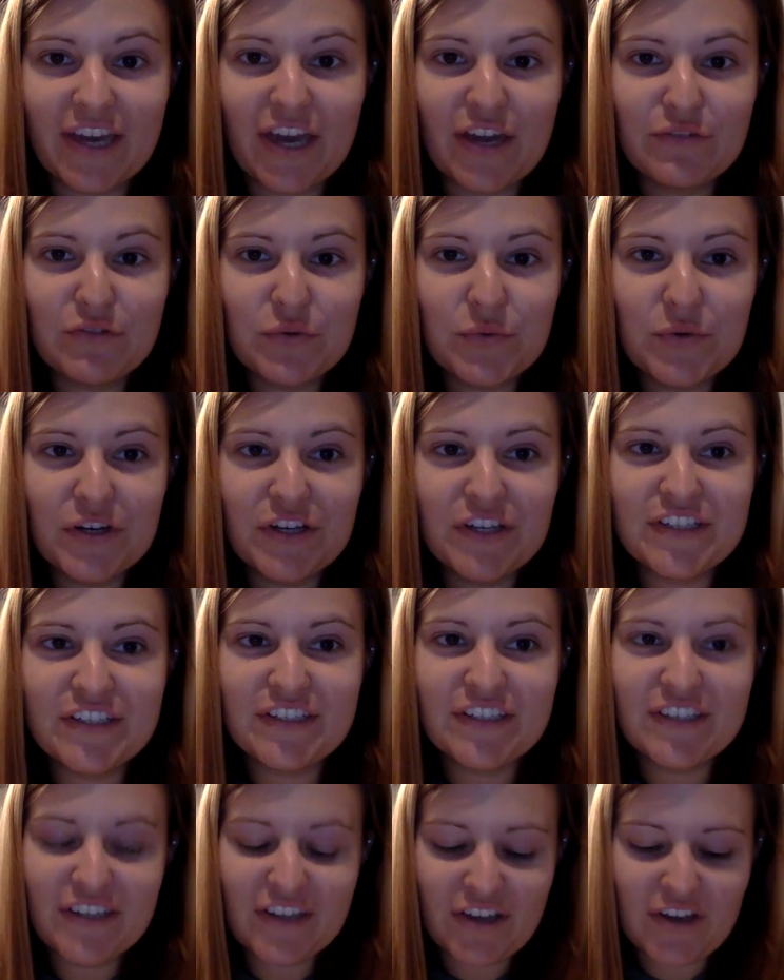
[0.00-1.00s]
Hi
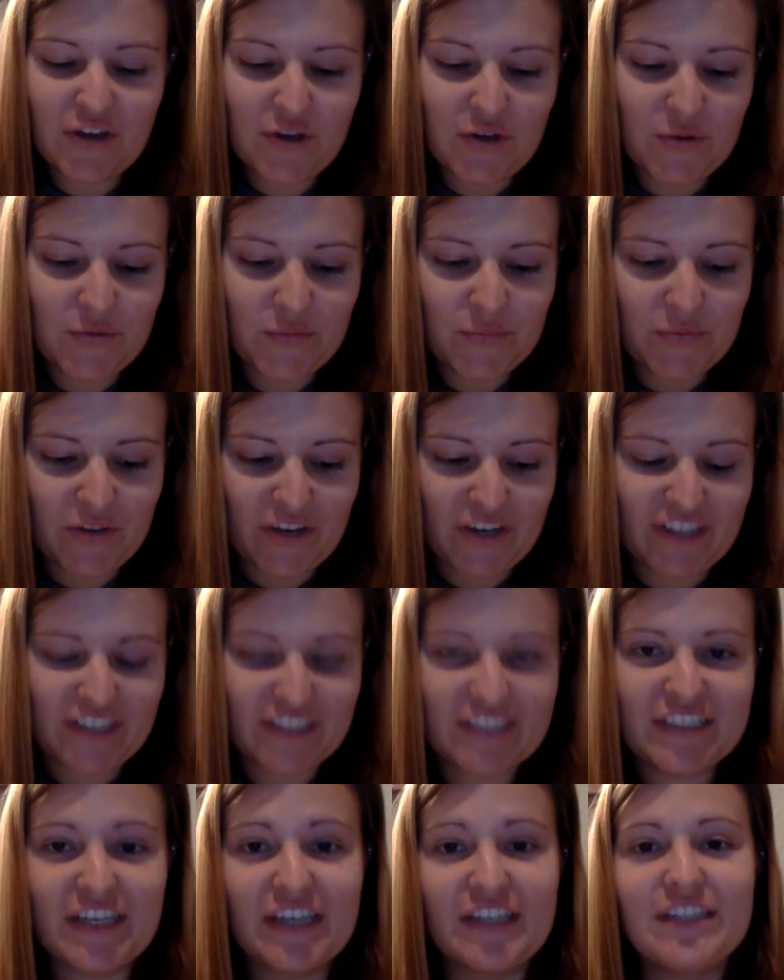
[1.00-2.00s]
everyone. I
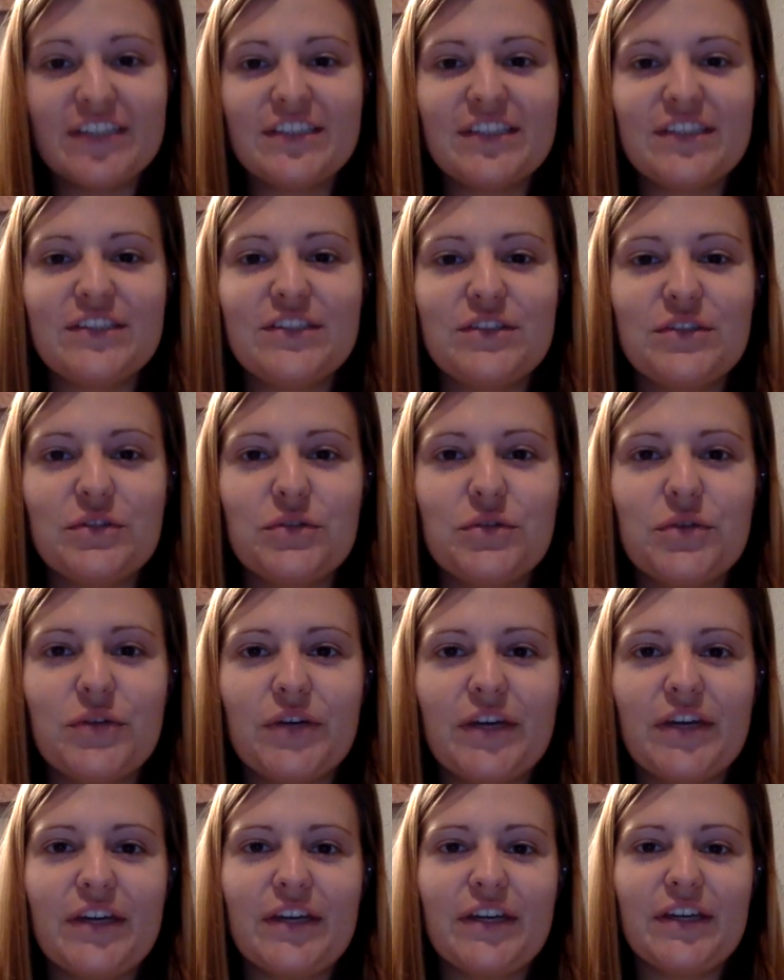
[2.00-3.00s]
decided to do
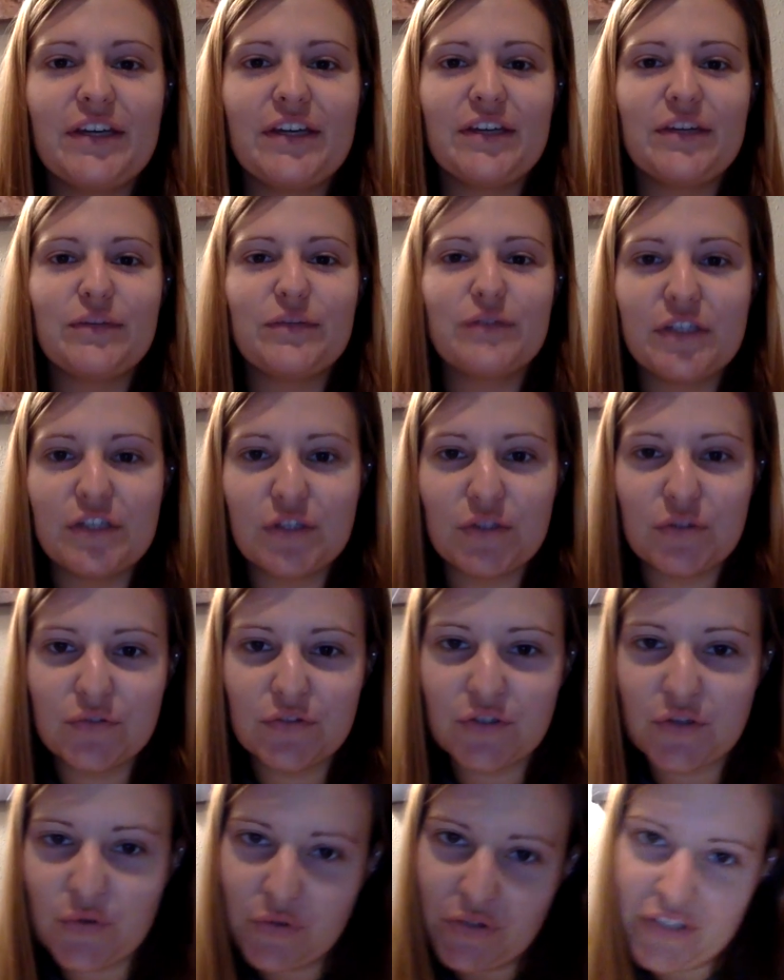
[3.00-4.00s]
a video
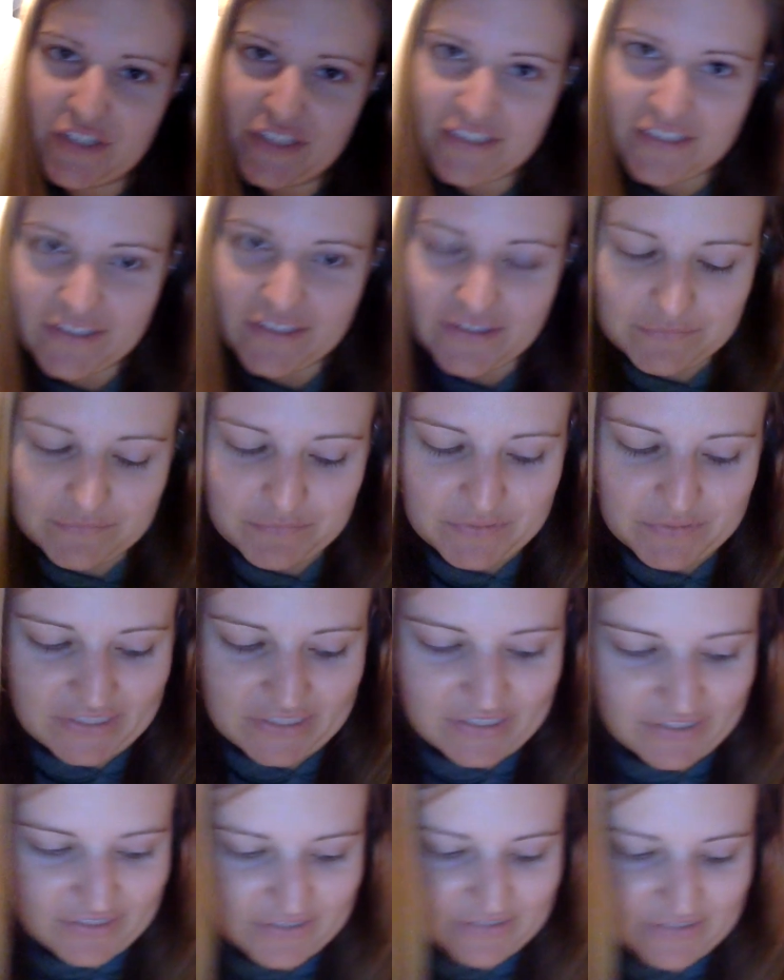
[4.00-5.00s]
recording
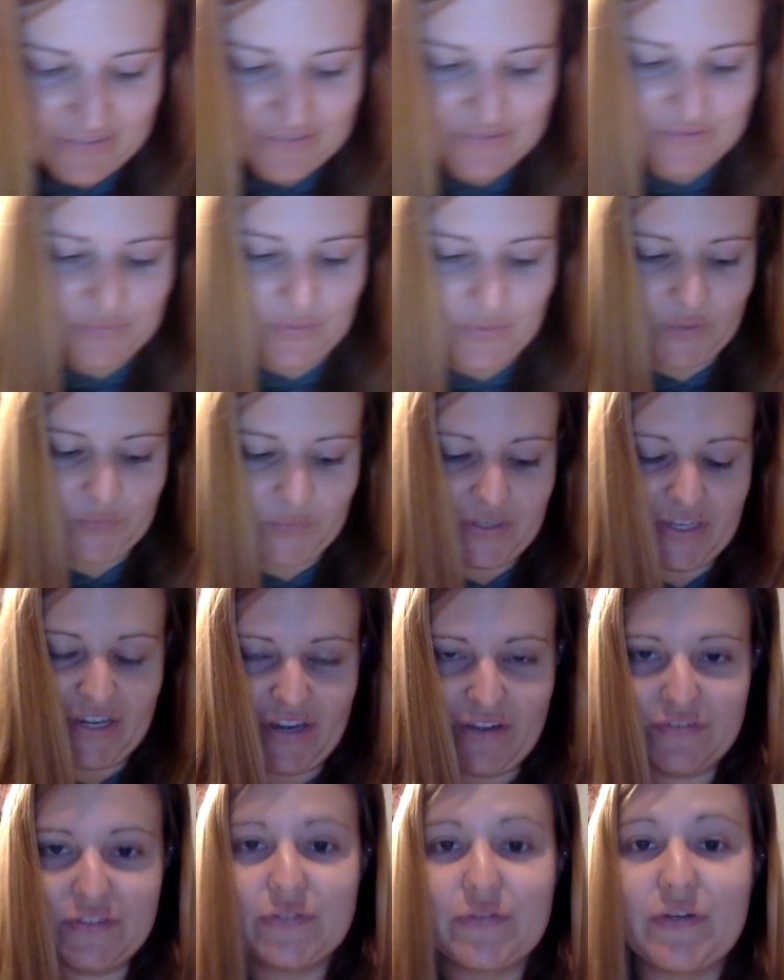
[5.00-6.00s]
because, well, we
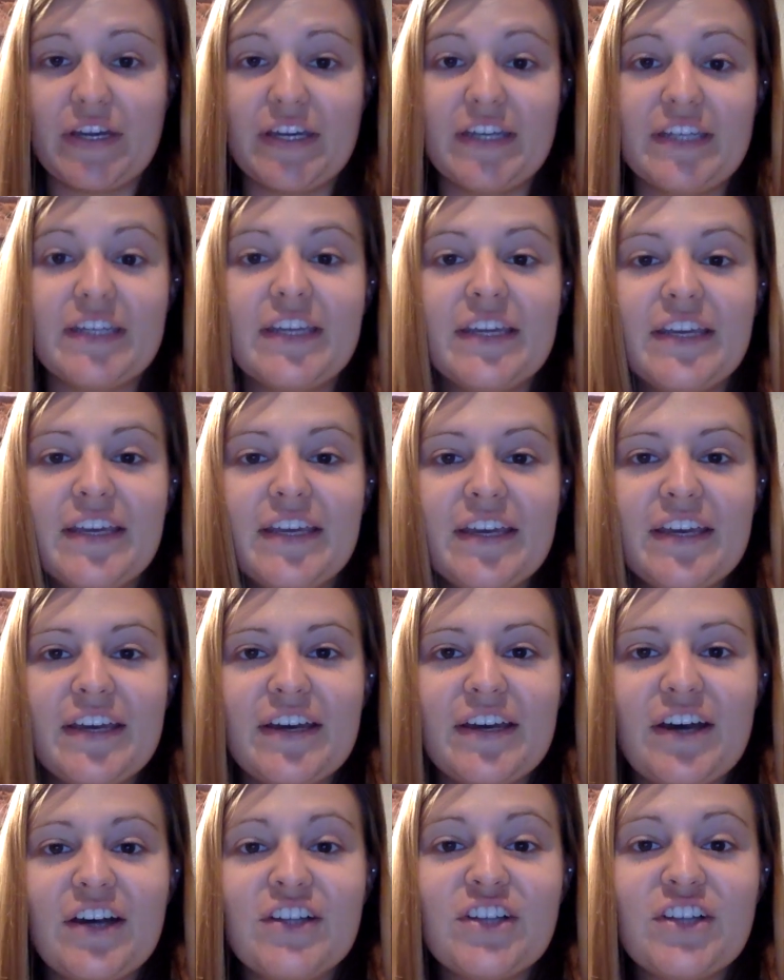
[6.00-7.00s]
have to write
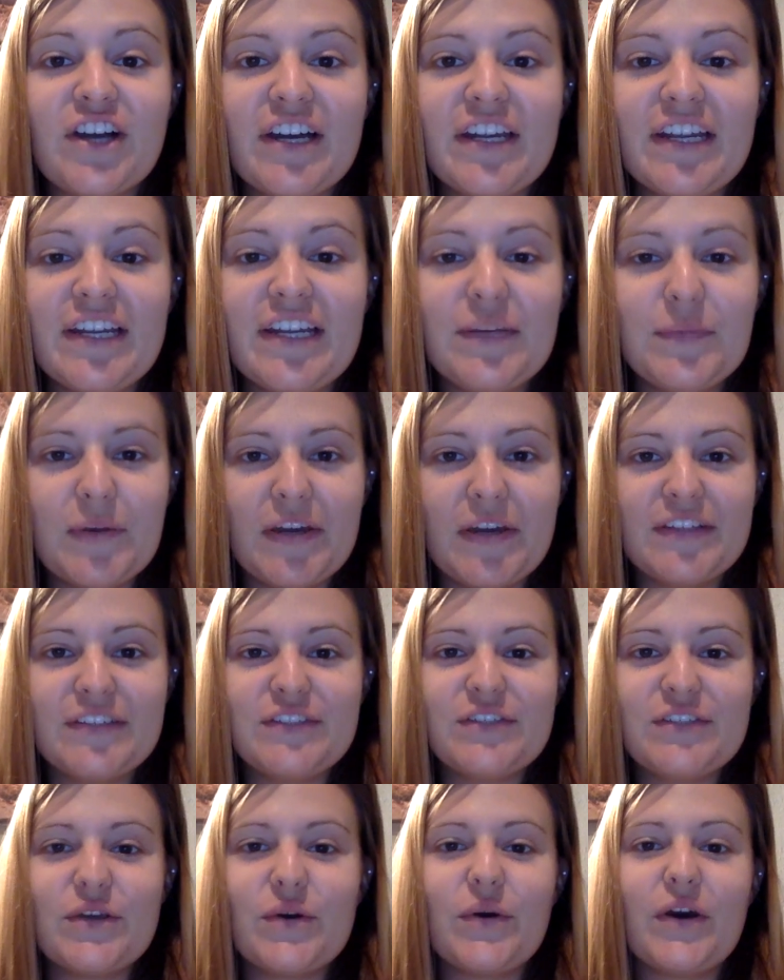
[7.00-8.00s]
a lot anyway,
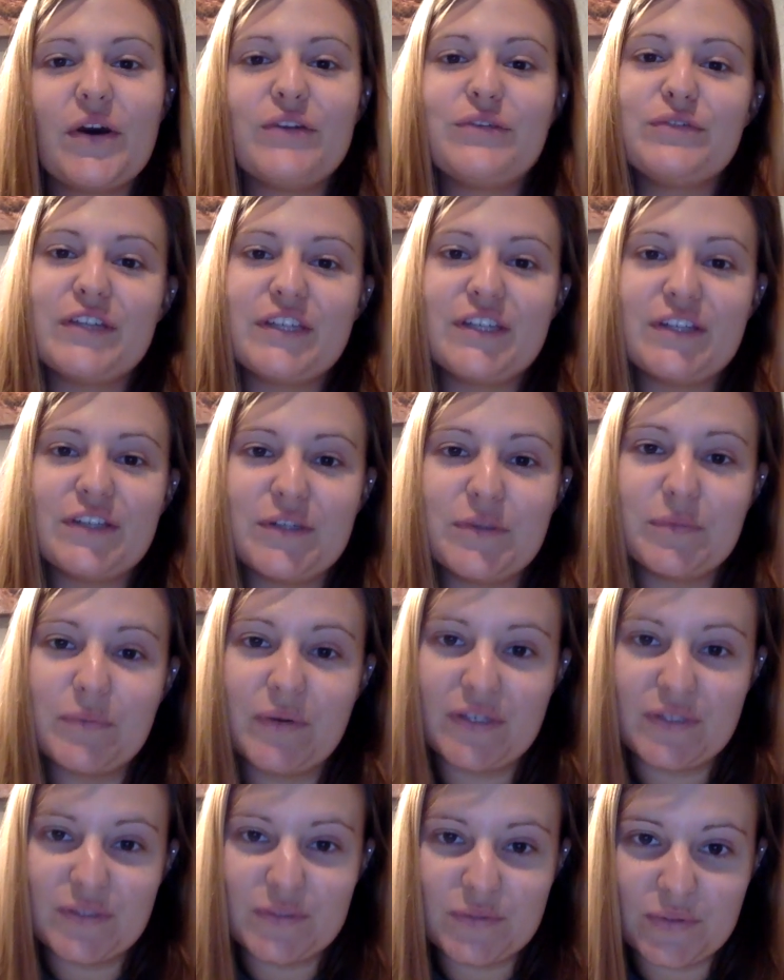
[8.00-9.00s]
so I figured I
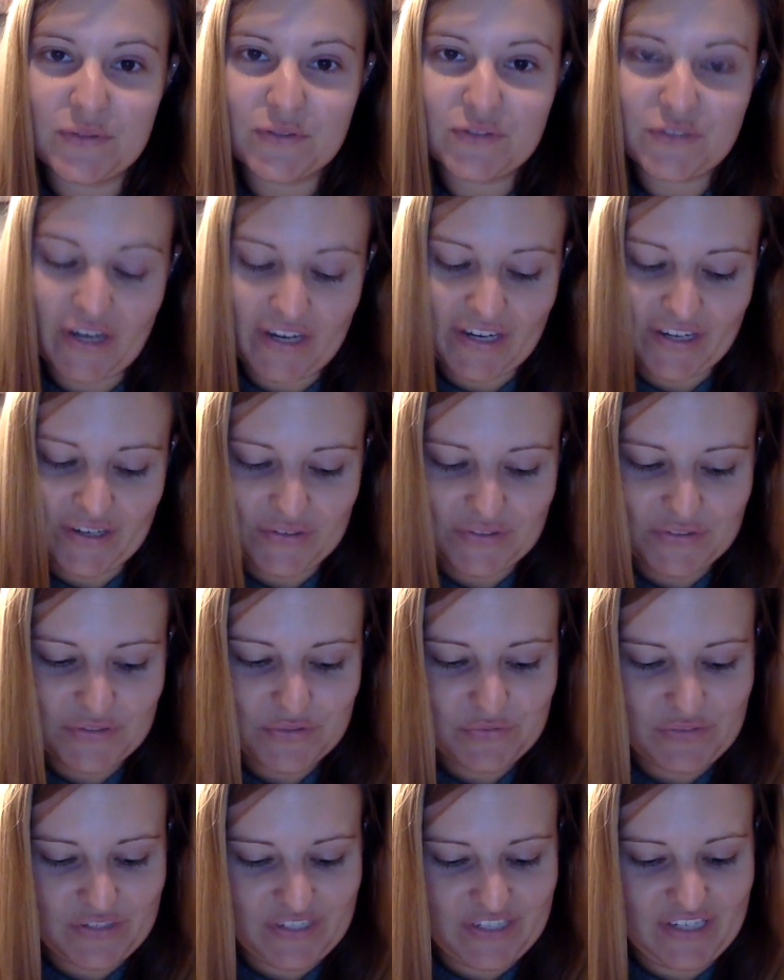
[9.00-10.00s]
might as well try out
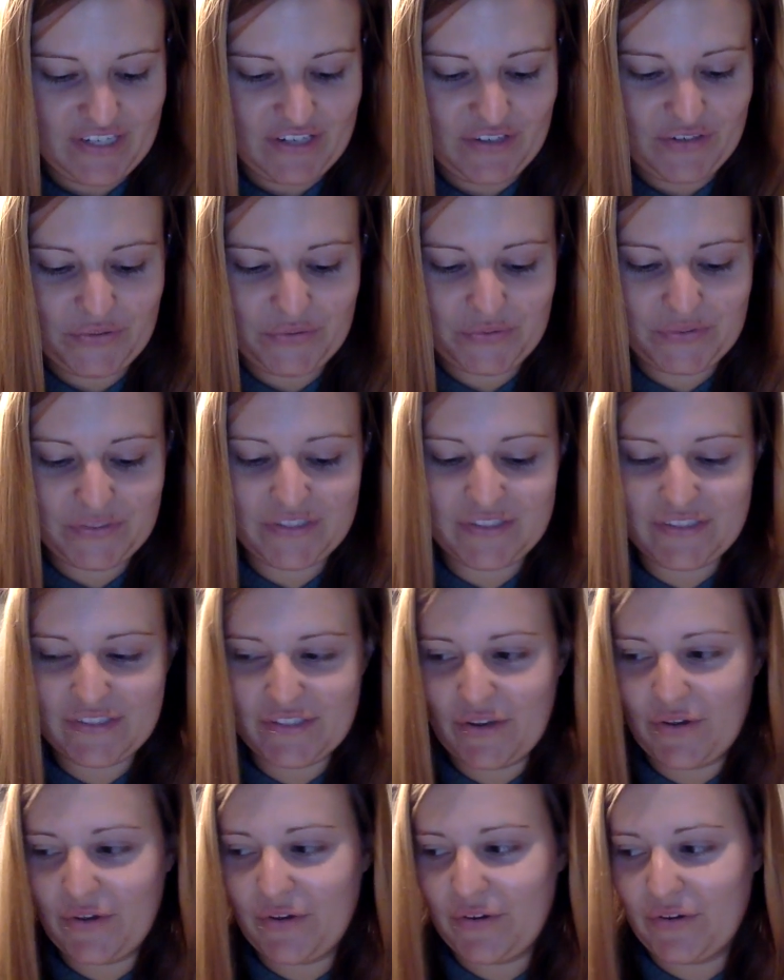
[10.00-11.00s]
the video.
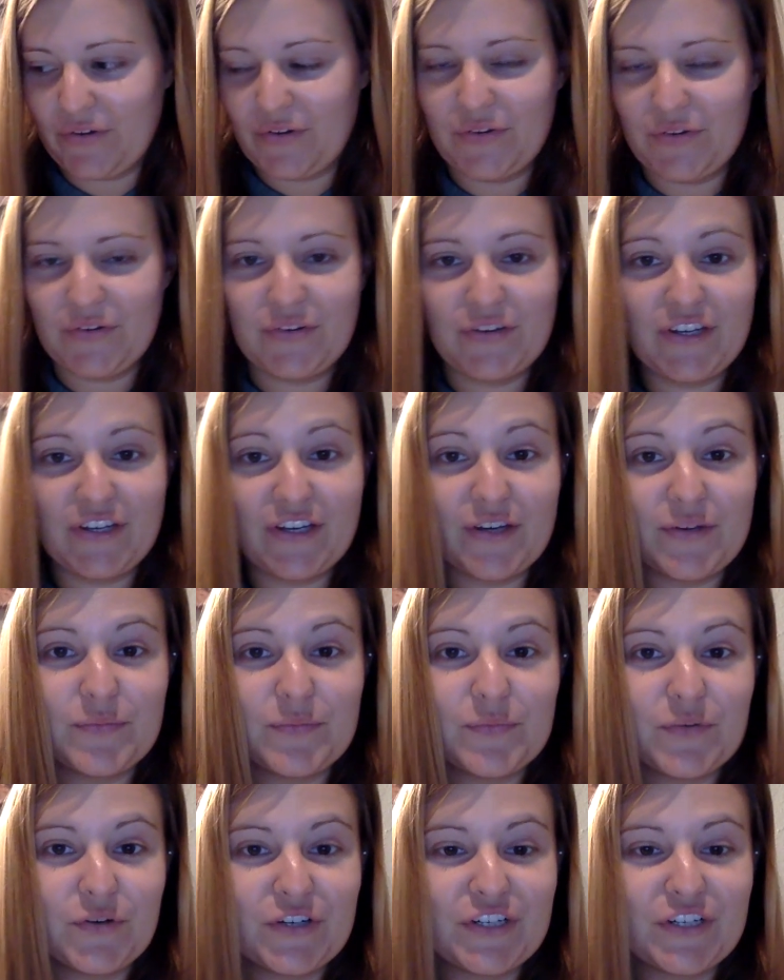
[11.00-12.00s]
So, good
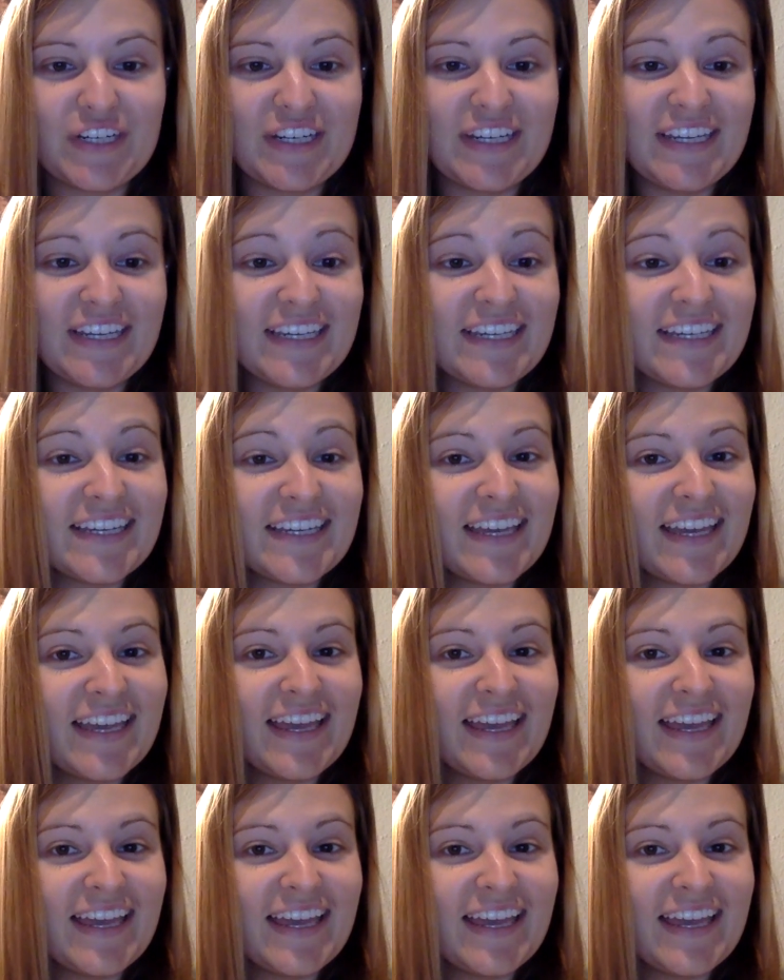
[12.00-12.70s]
morning,